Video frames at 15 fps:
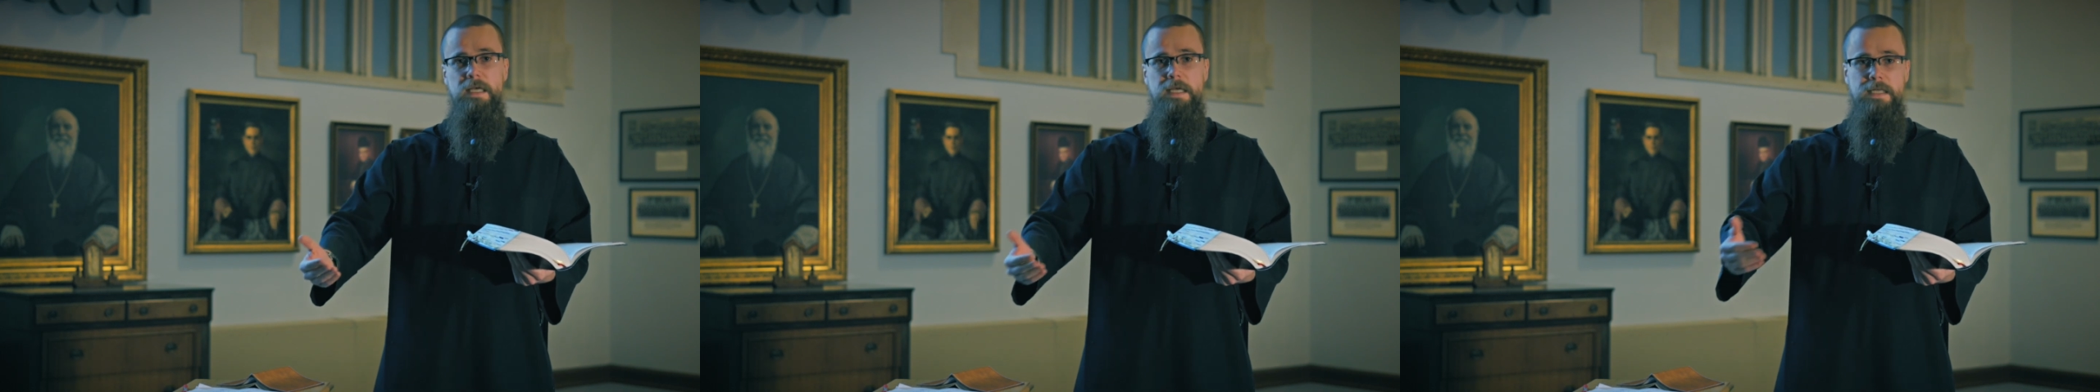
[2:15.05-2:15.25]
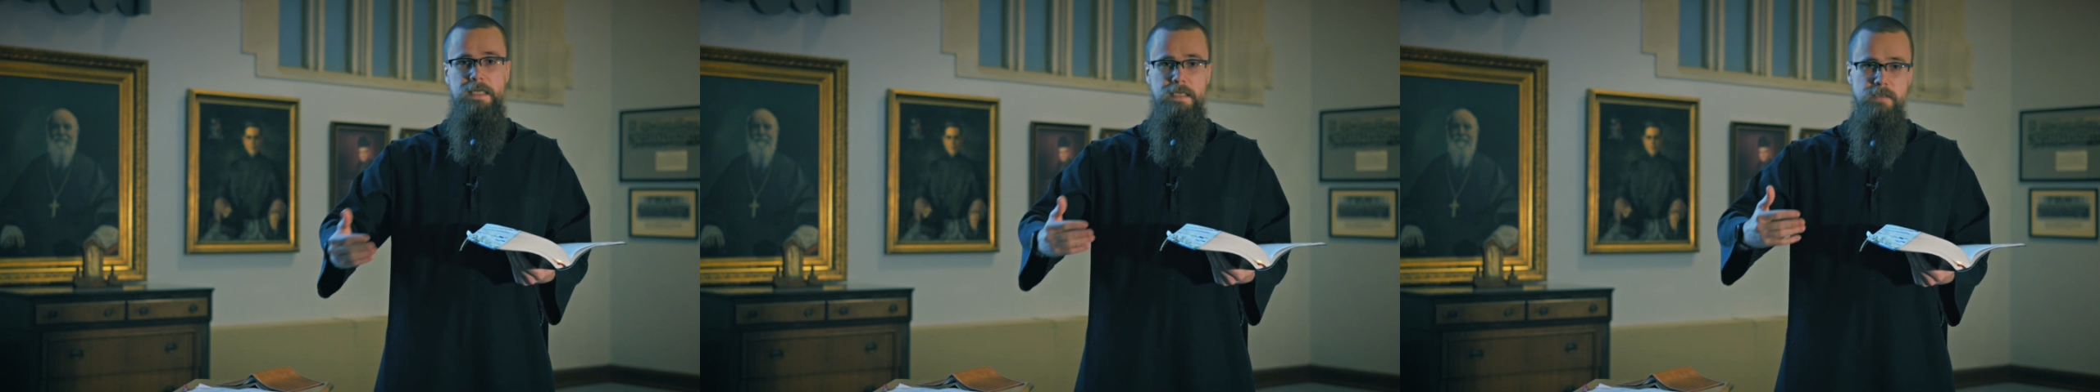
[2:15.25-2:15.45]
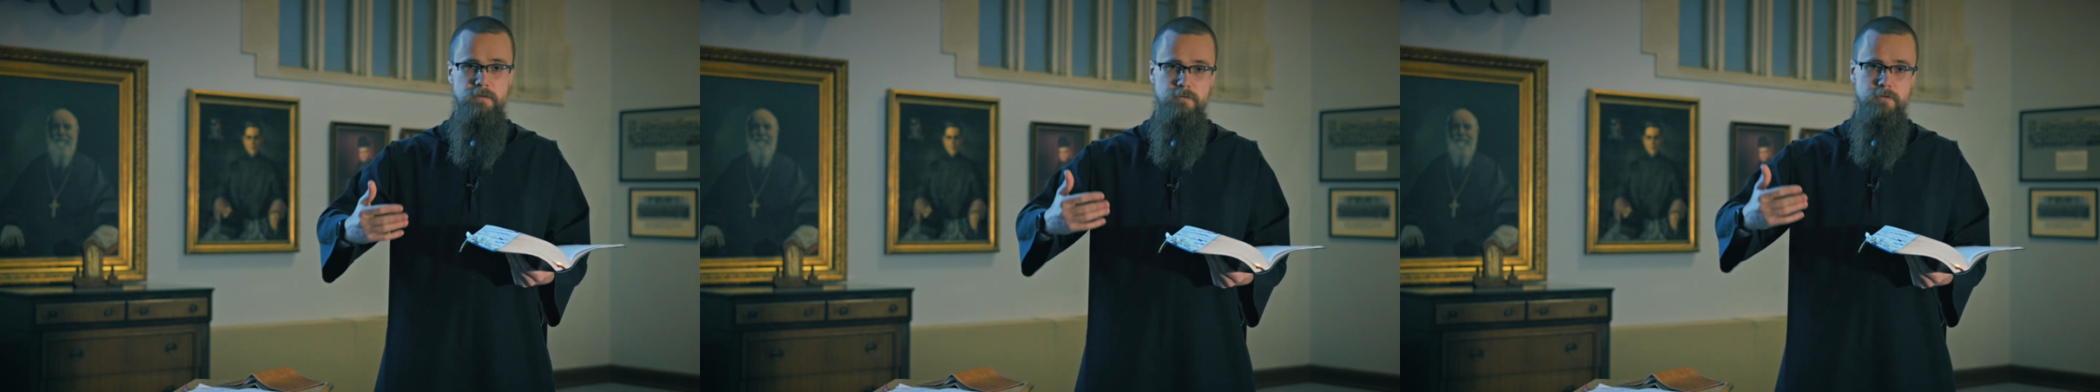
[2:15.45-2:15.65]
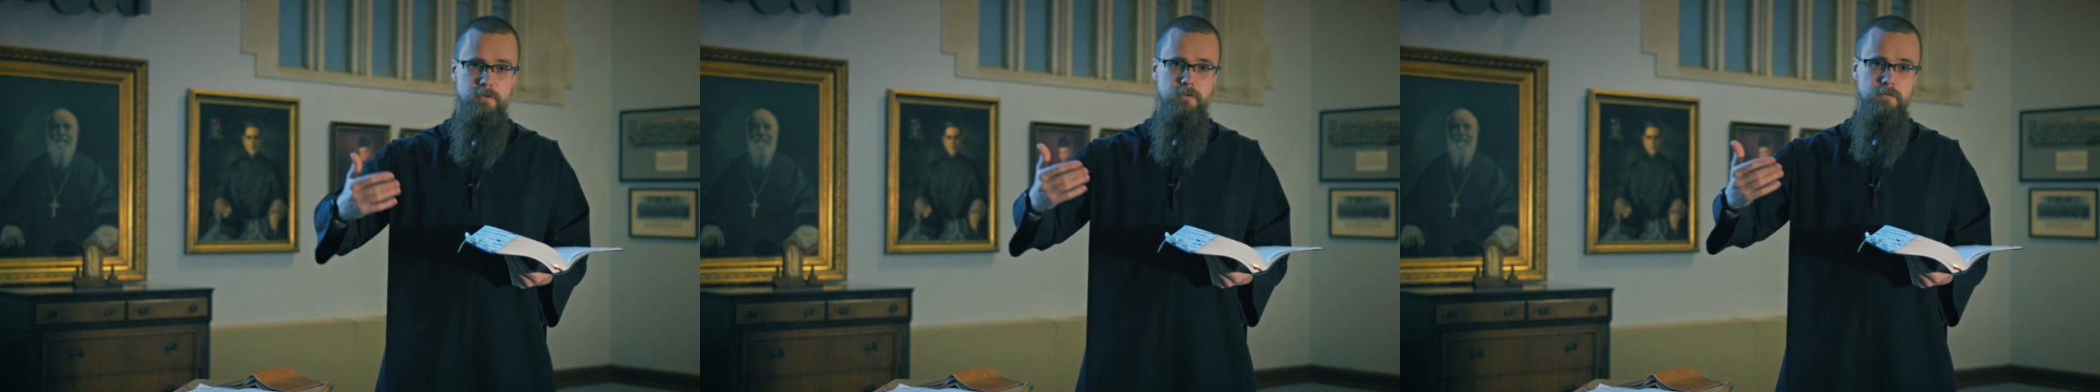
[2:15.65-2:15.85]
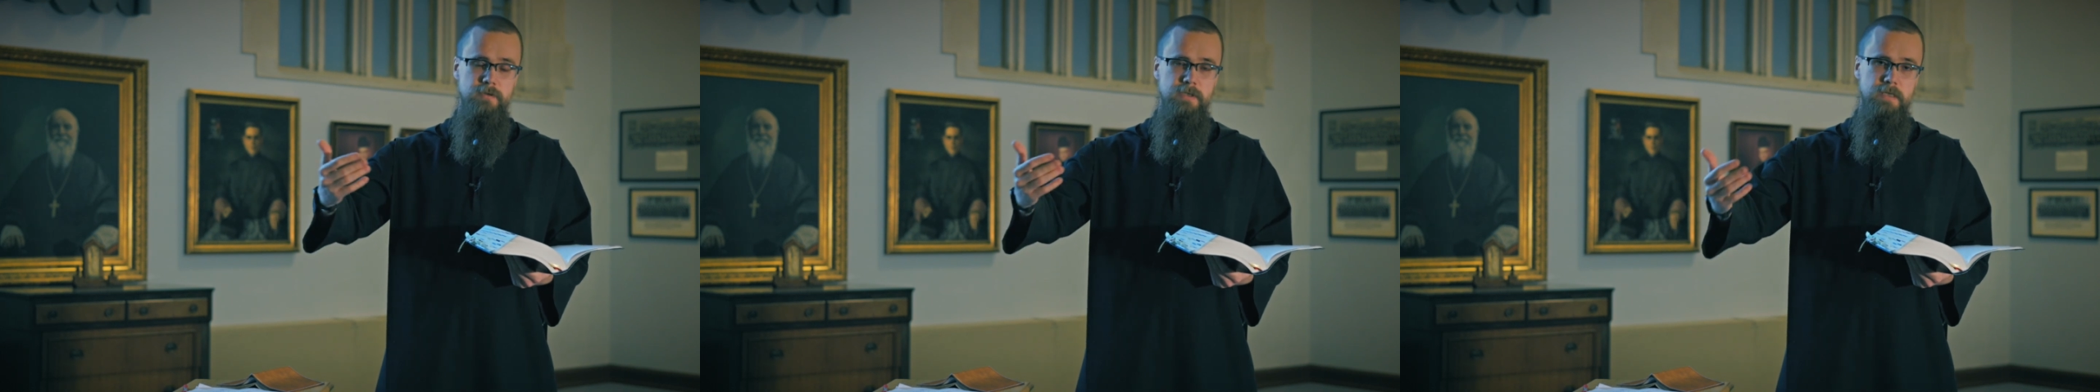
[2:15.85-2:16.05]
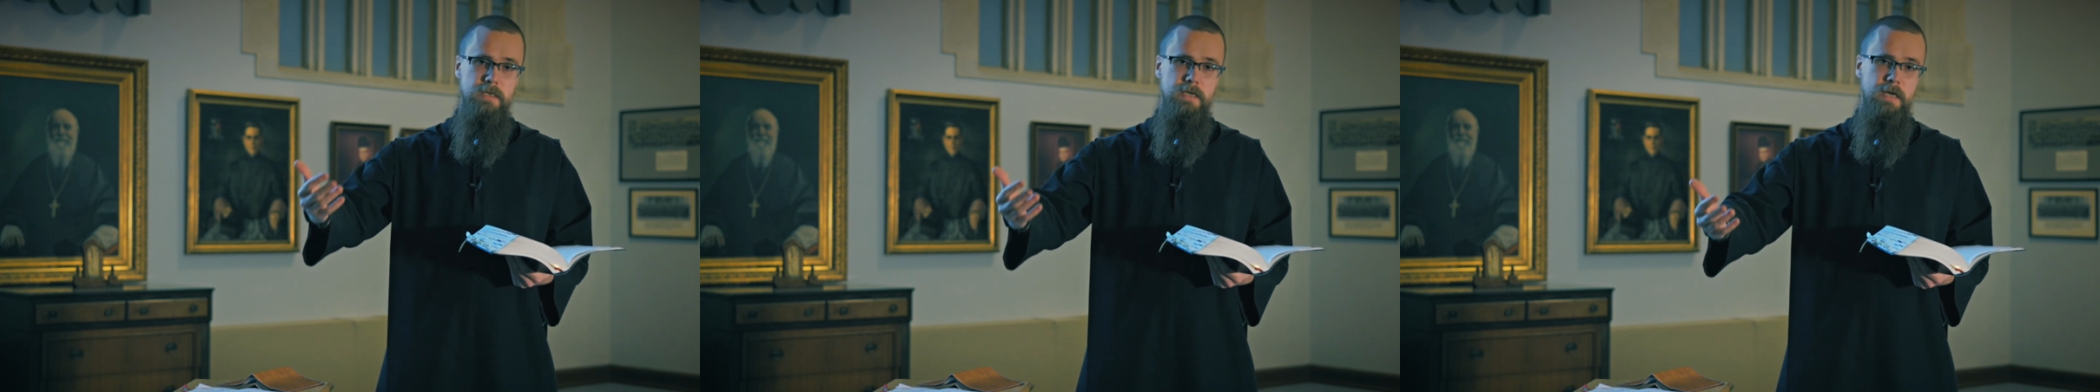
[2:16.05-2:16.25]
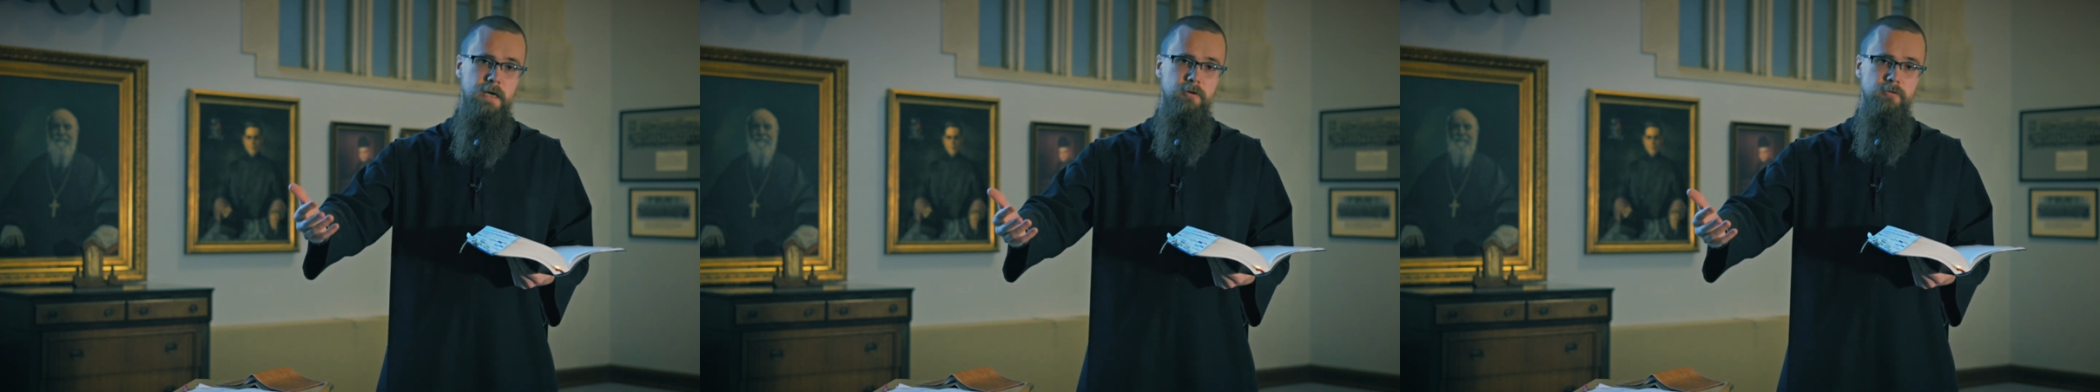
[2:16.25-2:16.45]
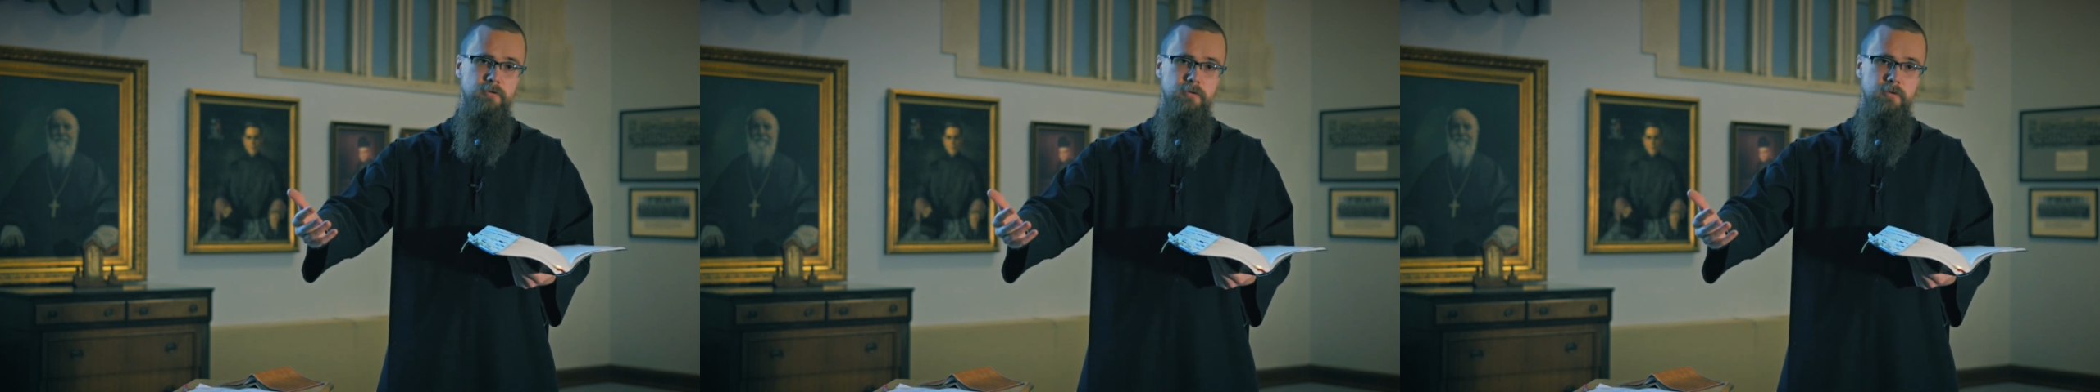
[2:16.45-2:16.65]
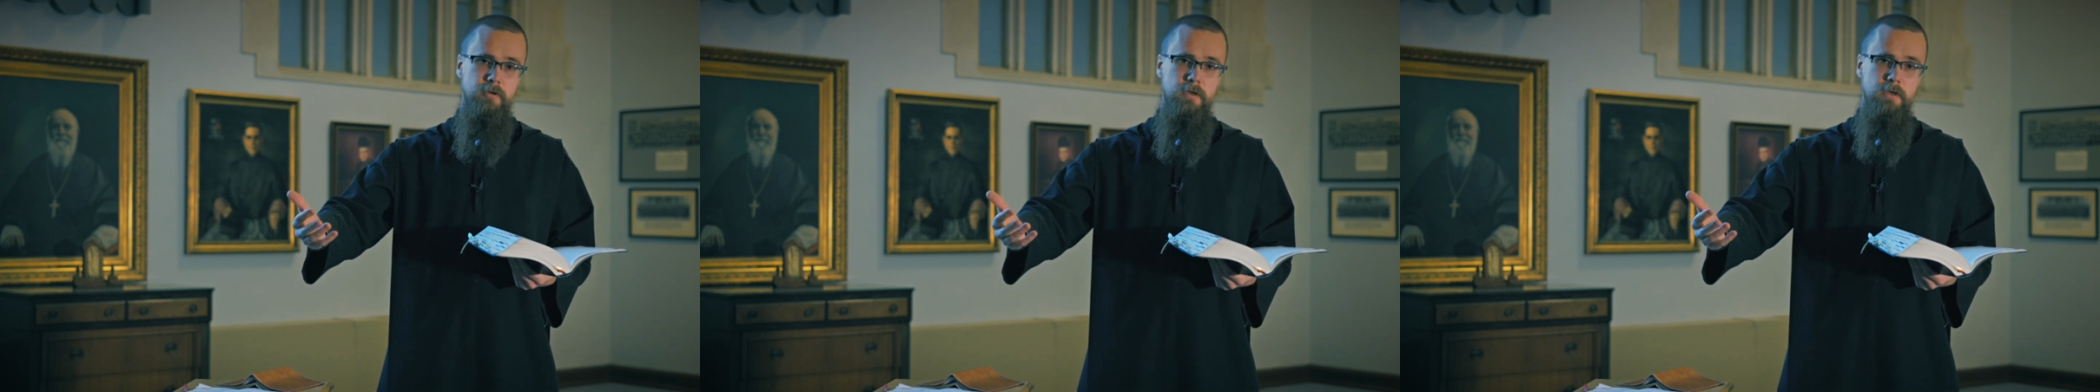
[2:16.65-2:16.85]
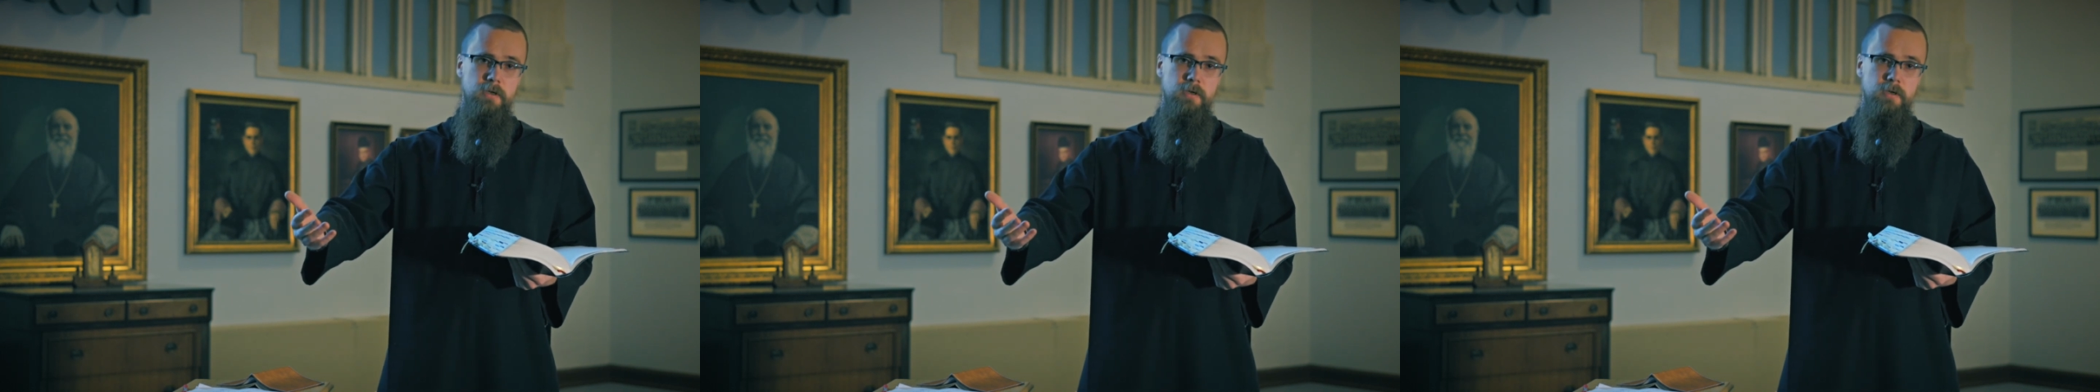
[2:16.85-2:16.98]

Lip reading: and into the encounter